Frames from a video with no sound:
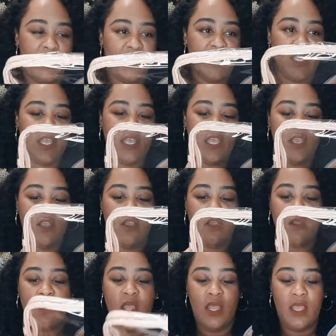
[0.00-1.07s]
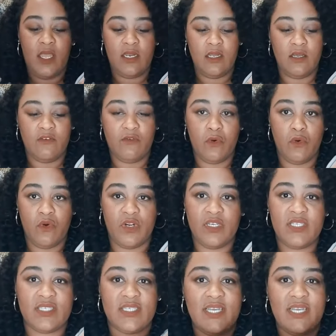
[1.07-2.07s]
here, and of course